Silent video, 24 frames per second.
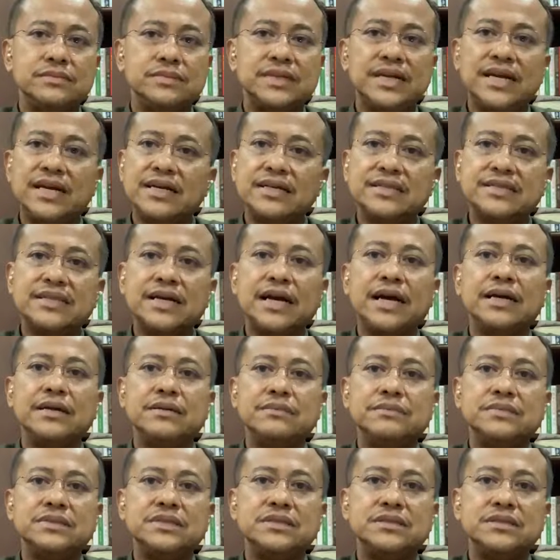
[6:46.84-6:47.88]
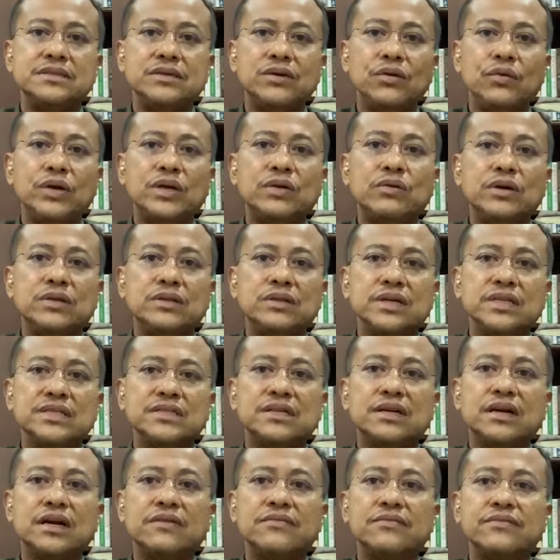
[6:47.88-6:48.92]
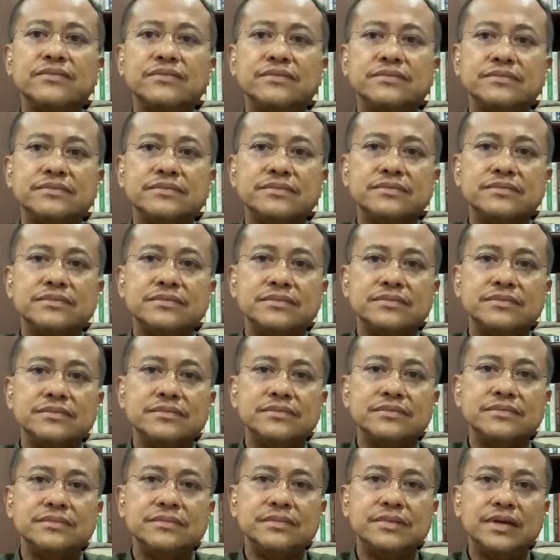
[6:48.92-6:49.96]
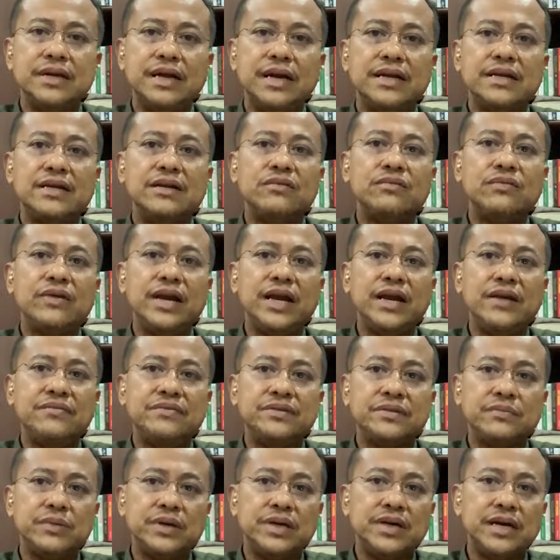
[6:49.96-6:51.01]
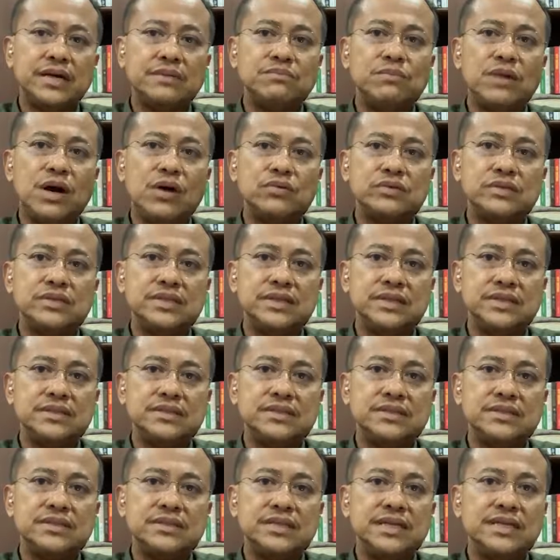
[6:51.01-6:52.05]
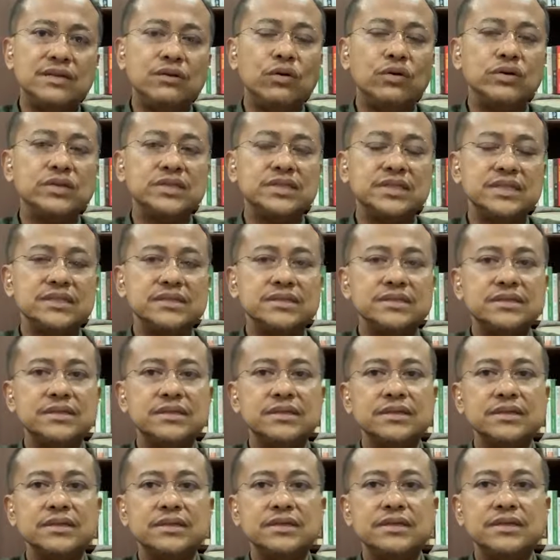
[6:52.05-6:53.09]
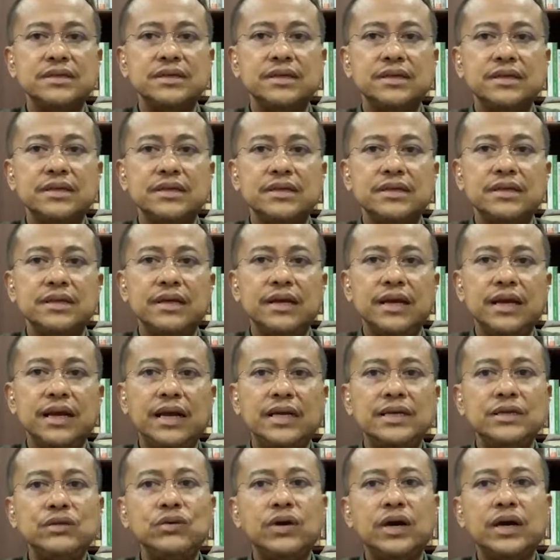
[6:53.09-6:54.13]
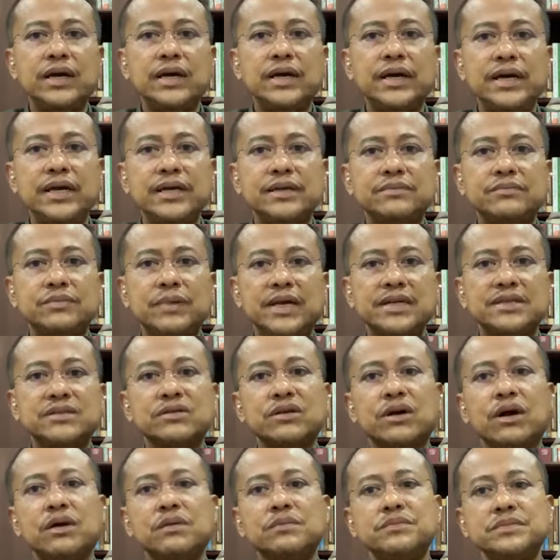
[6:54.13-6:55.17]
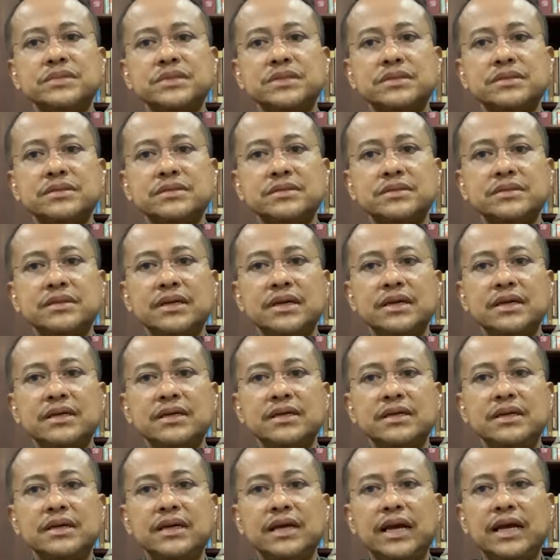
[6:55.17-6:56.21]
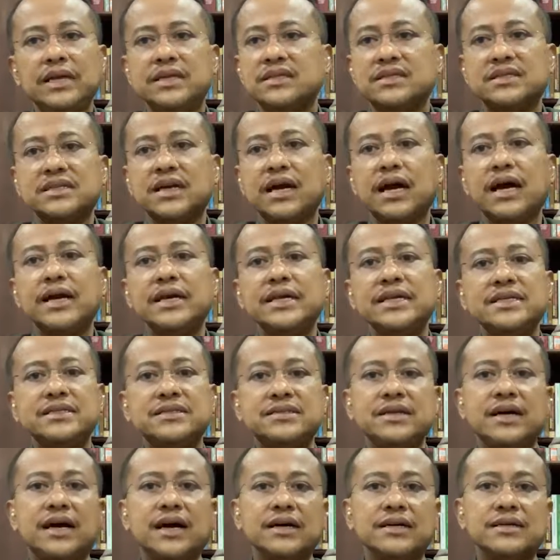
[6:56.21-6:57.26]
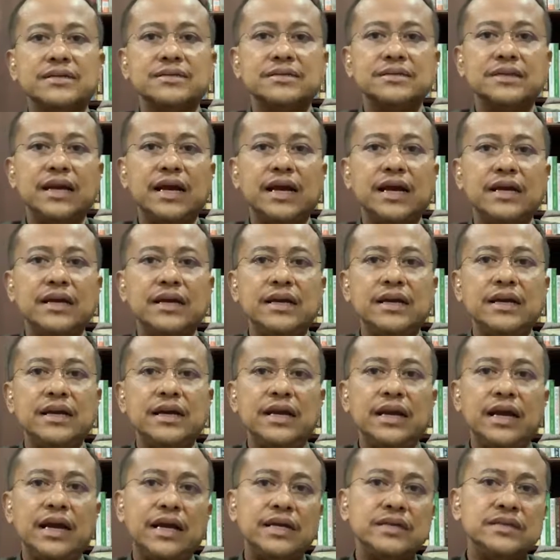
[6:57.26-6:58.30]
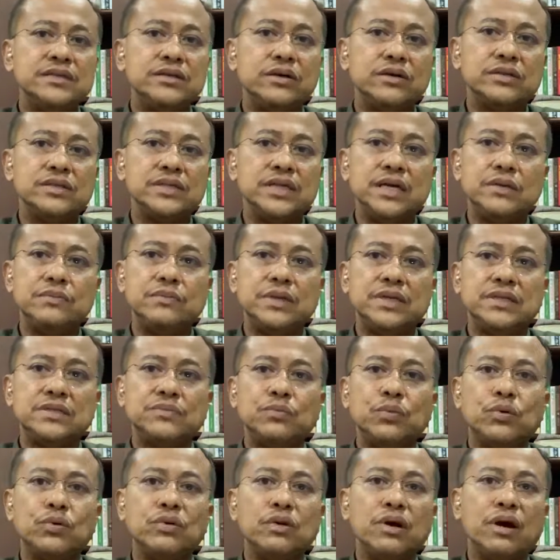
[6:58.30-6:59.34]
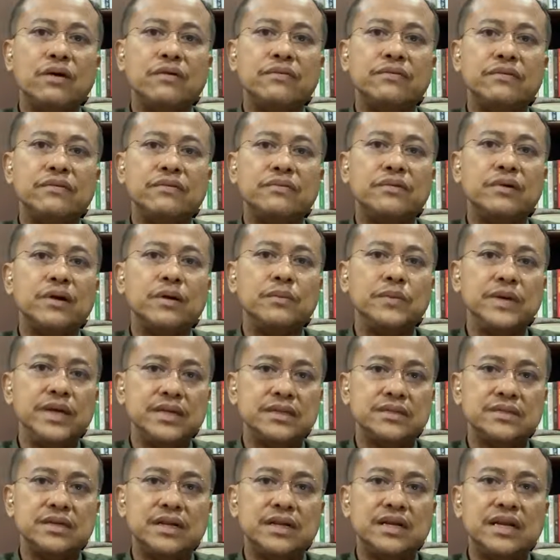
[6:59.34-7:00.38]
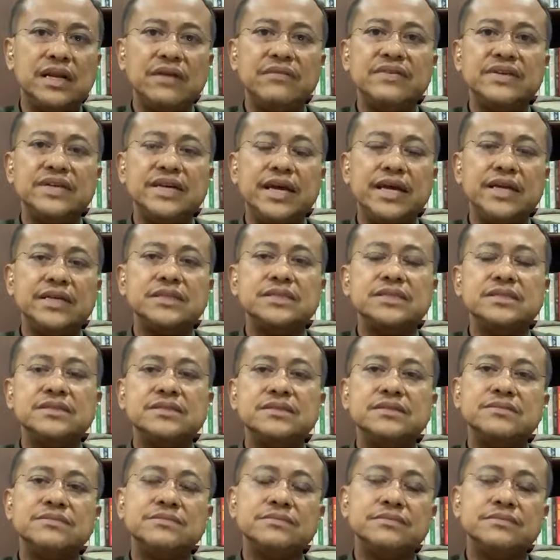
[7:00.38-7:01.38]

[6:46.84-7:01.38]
There are times when the water is rough and the waves become mountains in oceans, and you are hit by storms, and the sky is dark and your ship is pulled off from its navigation.